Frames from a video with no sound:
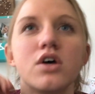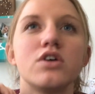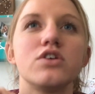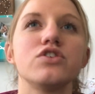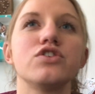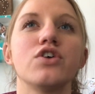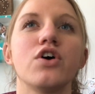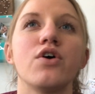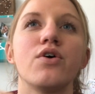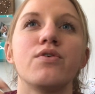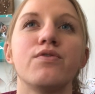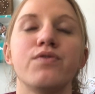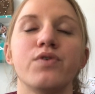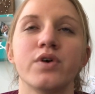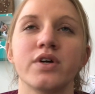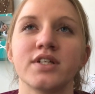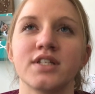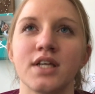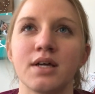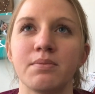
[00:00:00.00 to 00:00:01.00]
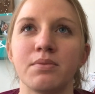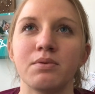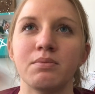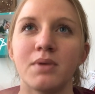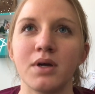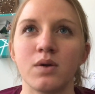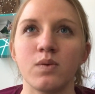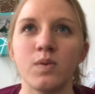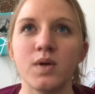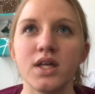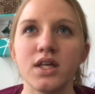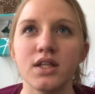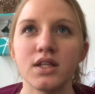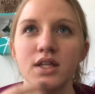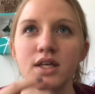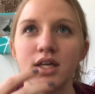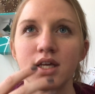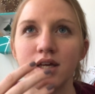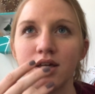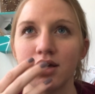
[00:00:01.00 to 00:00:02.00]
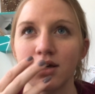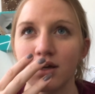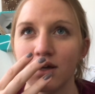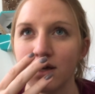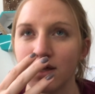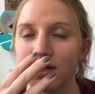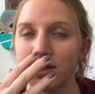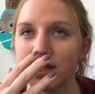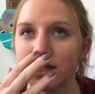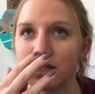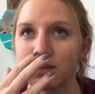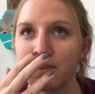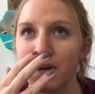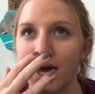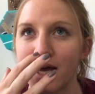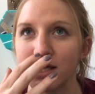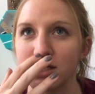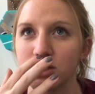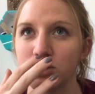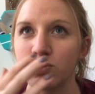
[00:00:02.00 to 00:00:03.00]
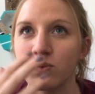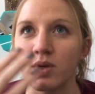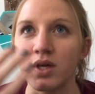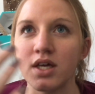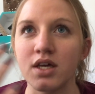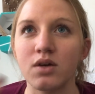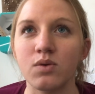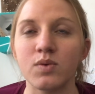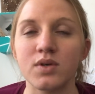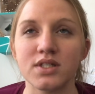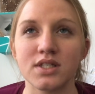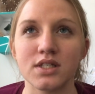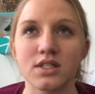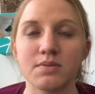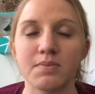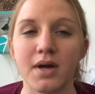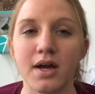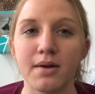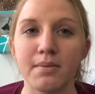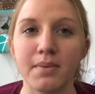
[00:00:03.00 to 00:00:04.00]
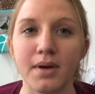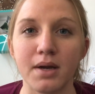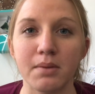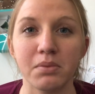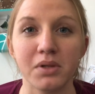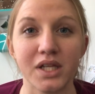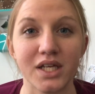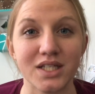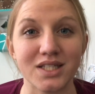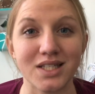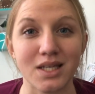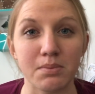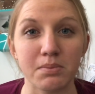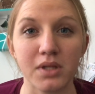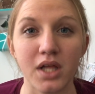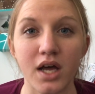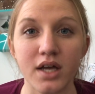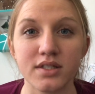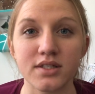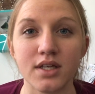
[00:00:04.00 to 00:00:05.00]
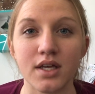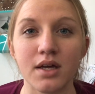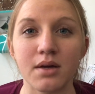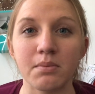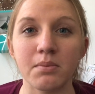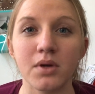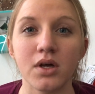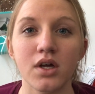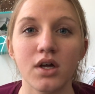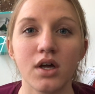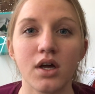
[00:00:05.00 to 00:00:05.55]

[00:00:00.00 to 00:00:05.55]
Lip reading: So for example, my weekly this past week was inspired by Plants That Blossom.